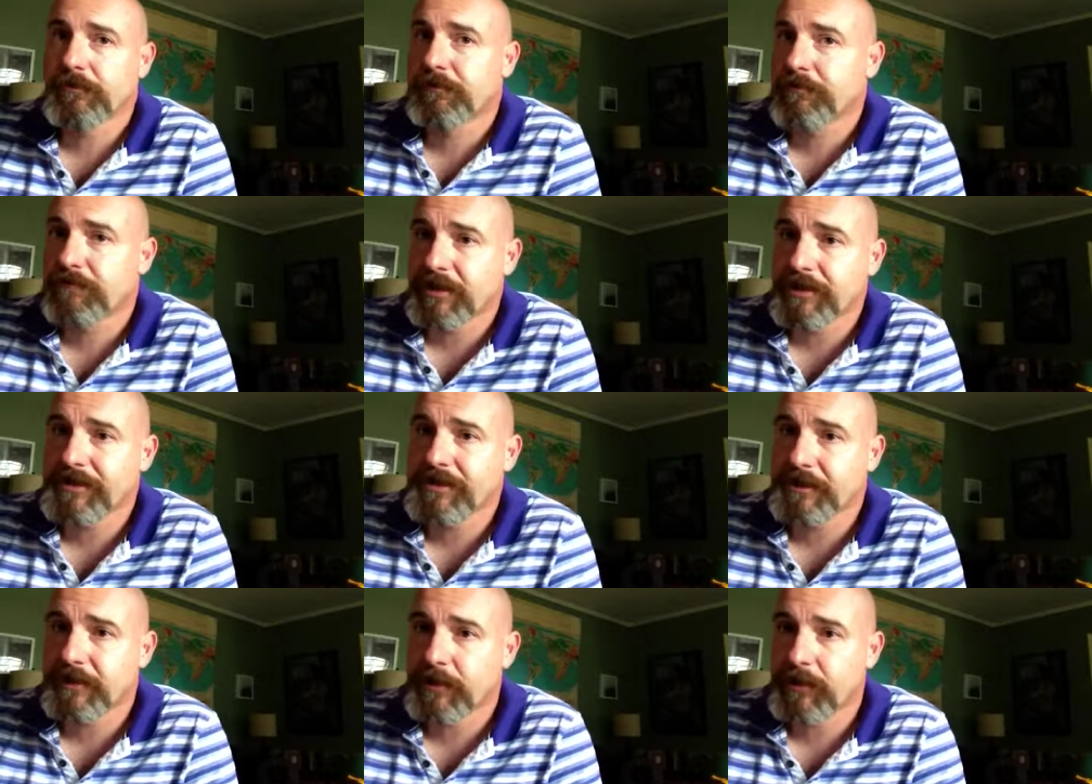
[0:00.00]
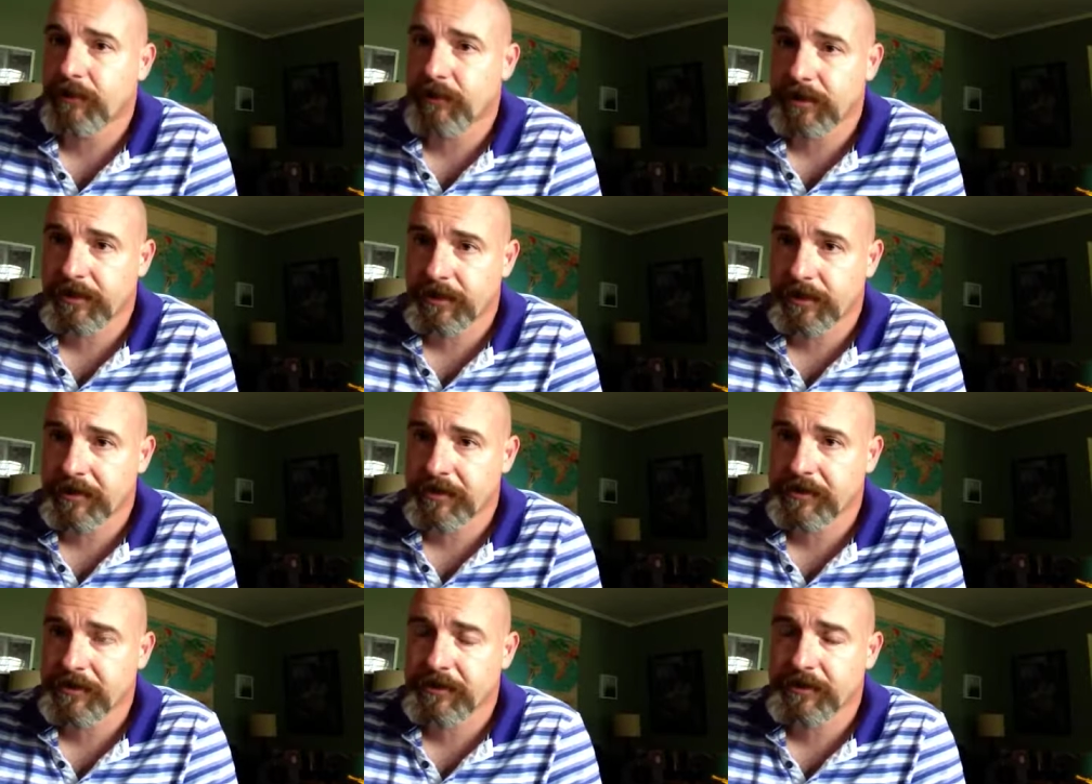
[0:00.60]
present
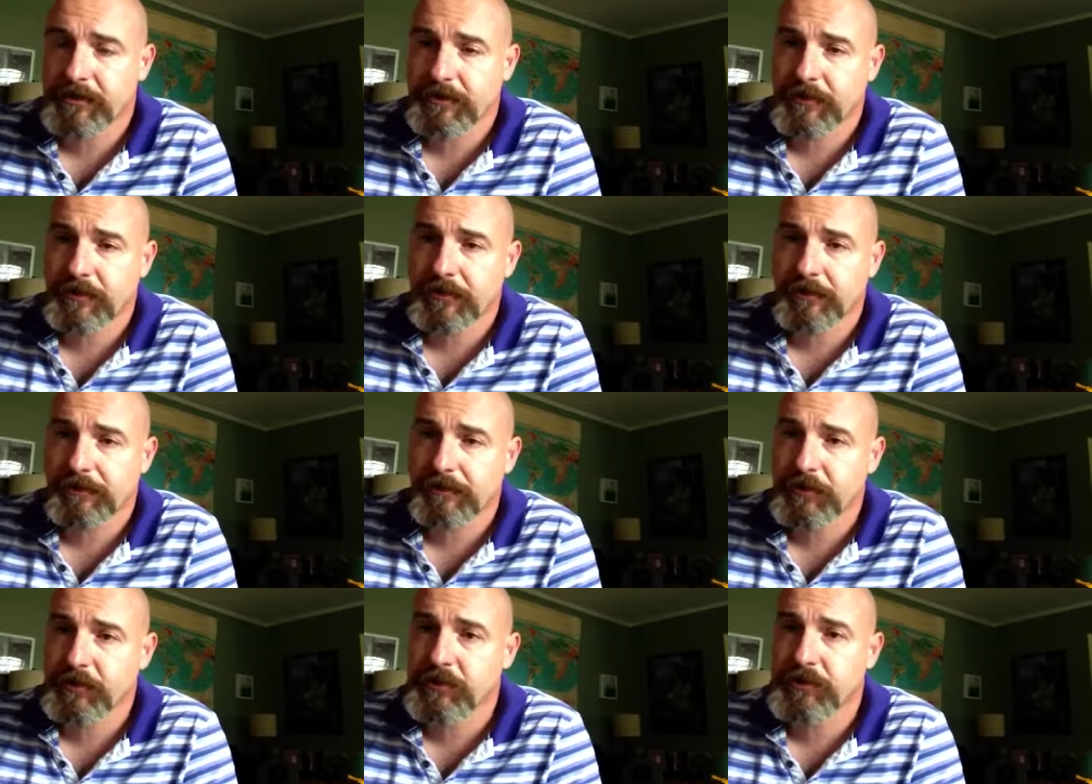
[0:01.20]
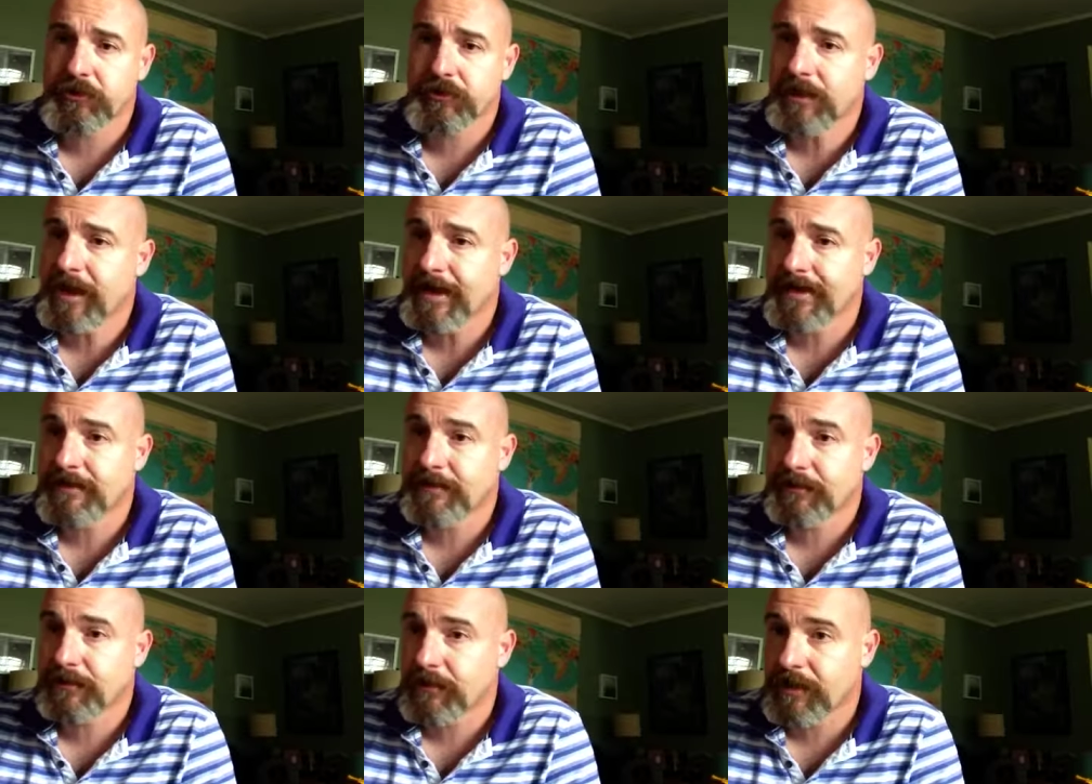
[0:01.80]
careers, to your future
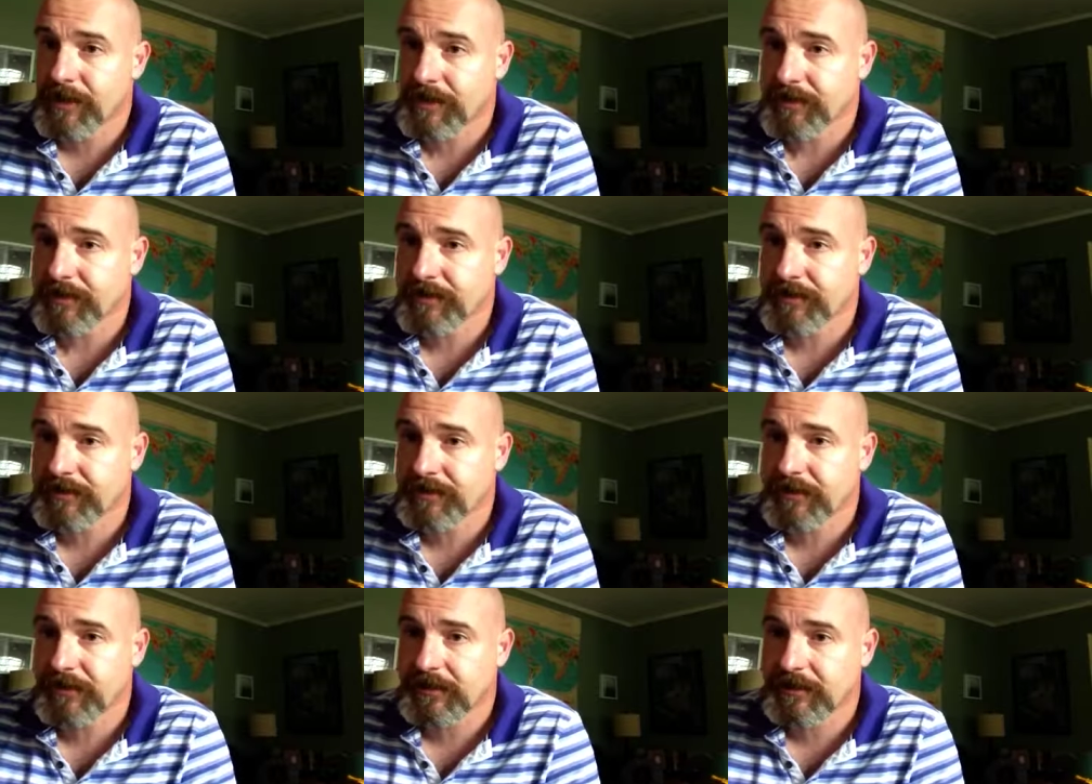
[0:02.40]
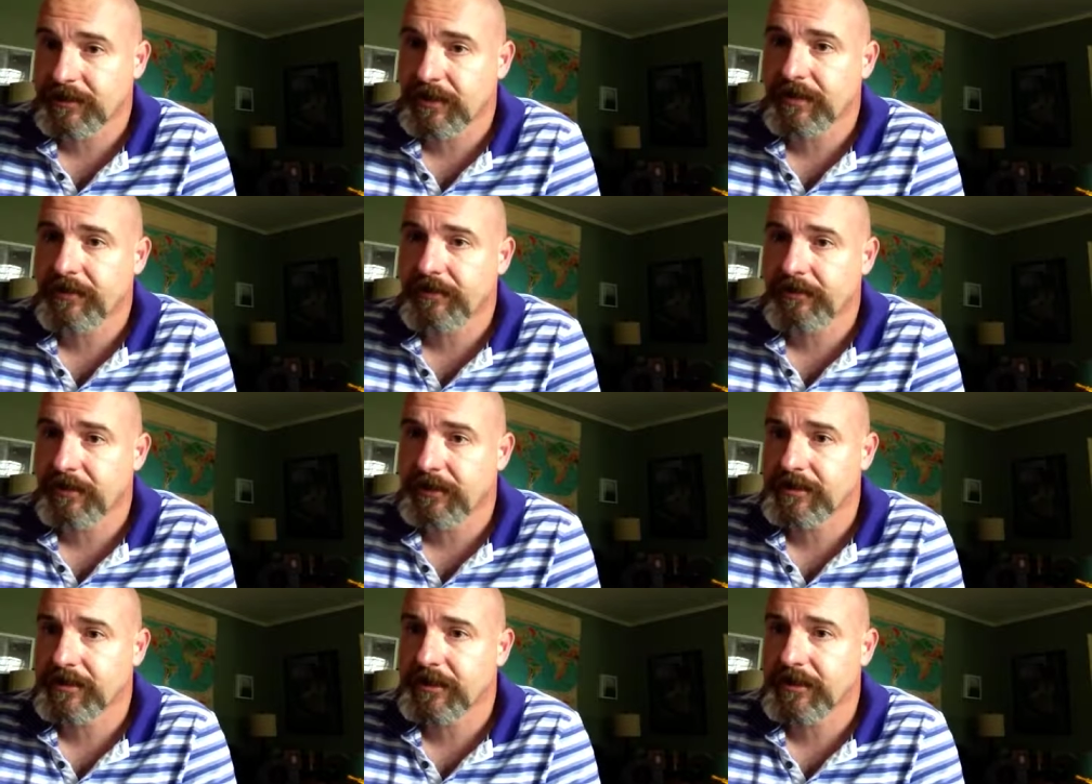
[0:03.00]
aspirations,
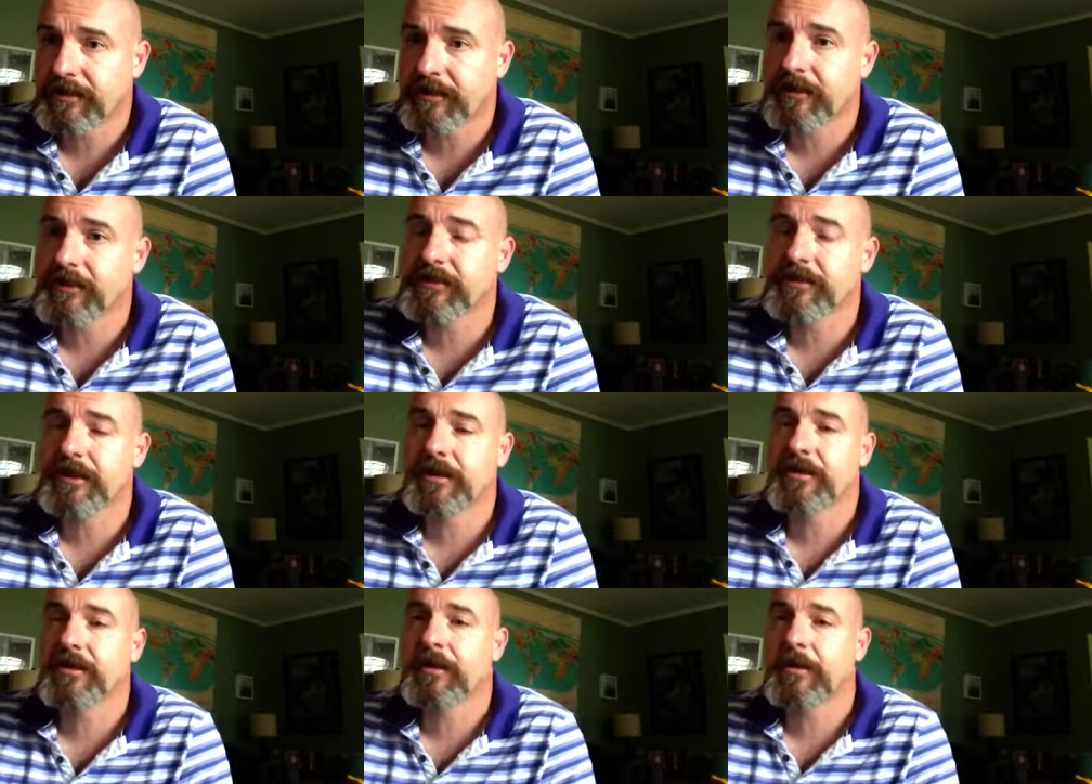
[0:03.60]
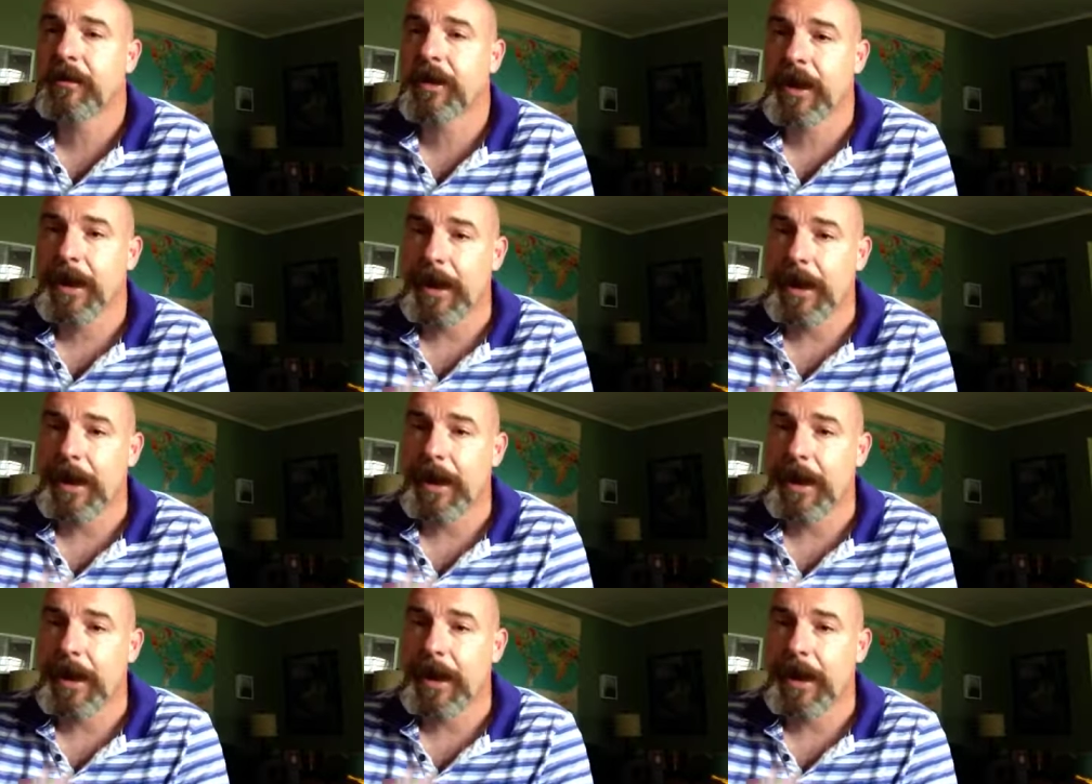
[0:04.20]
etc., etc., etc.